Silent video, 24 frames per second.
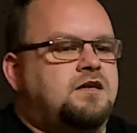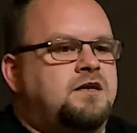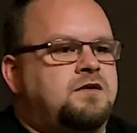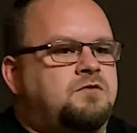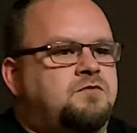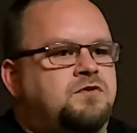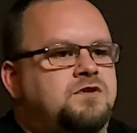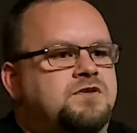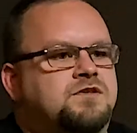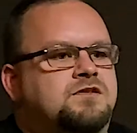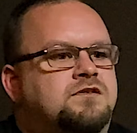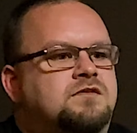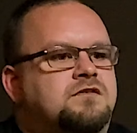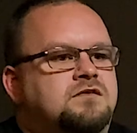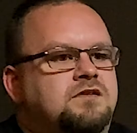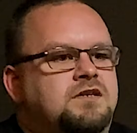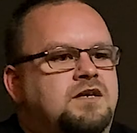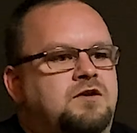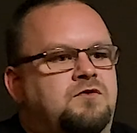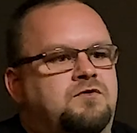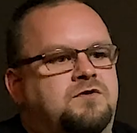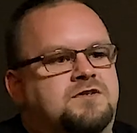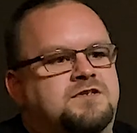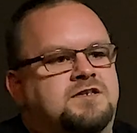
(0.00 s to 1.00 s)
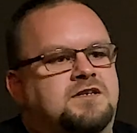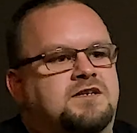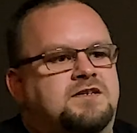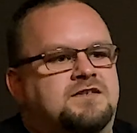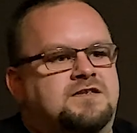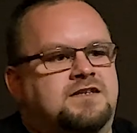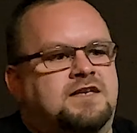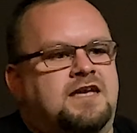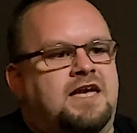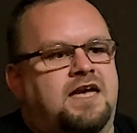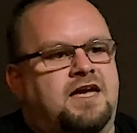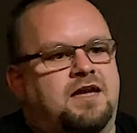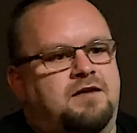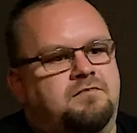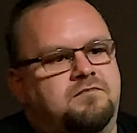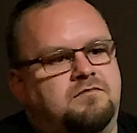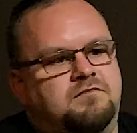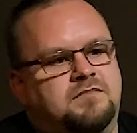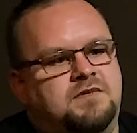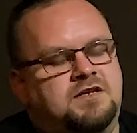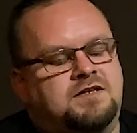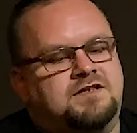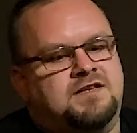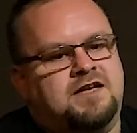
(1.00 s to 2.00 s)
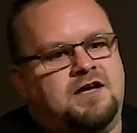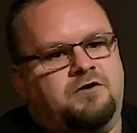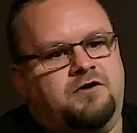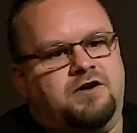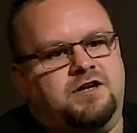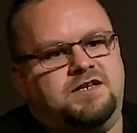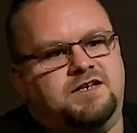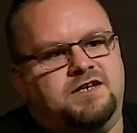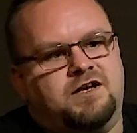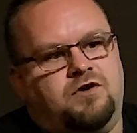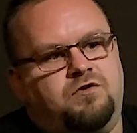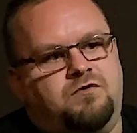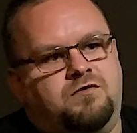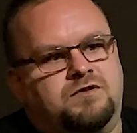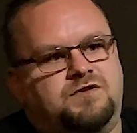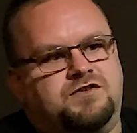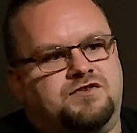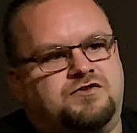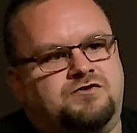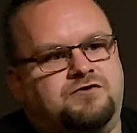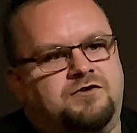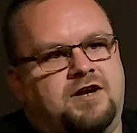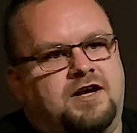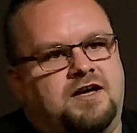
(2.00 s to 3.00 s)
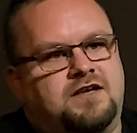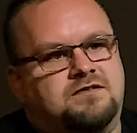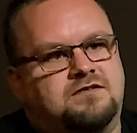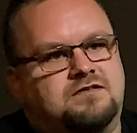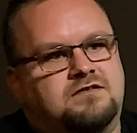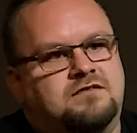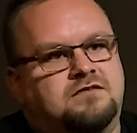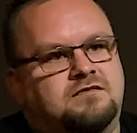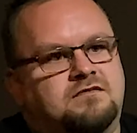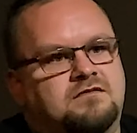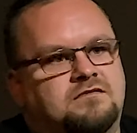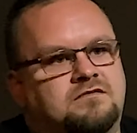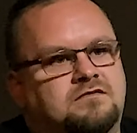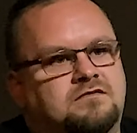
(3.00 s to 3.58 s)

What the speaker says: It was an escape. It's how I dealt with stress.